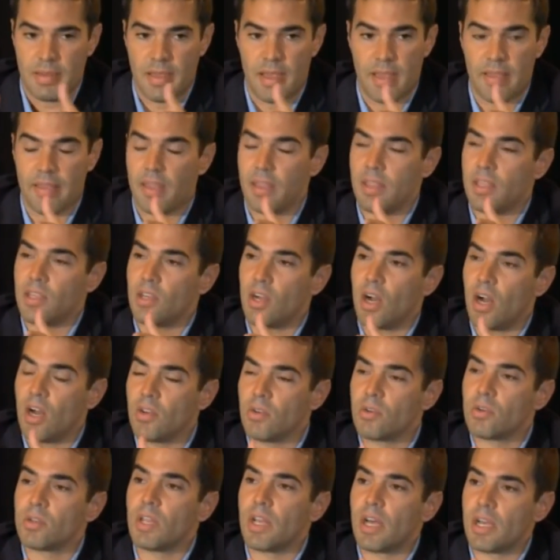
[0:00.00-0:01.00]
and then the
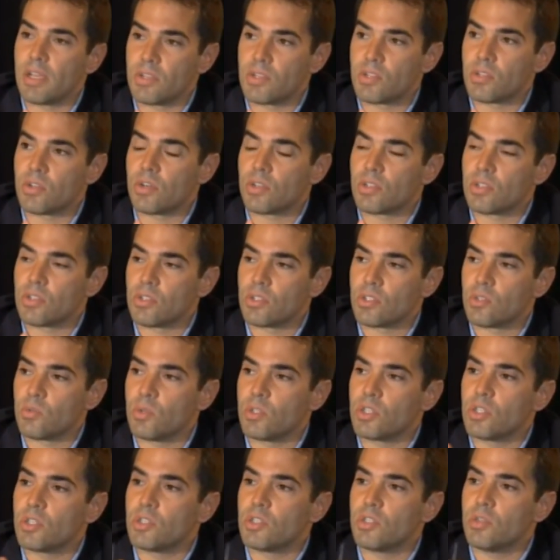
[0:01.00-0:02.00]
underlying structures,
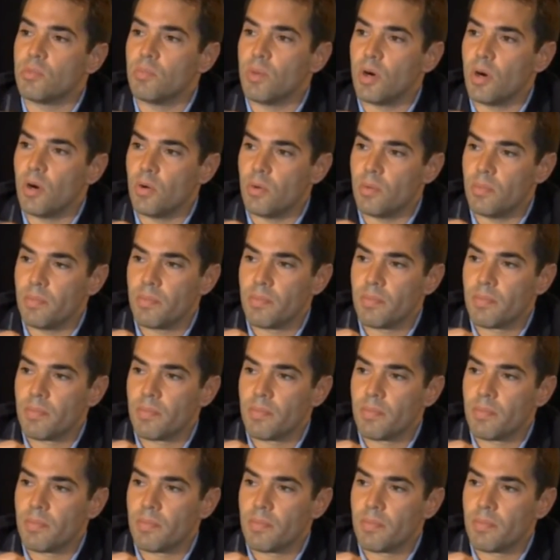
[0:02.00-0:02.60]
which is the bone.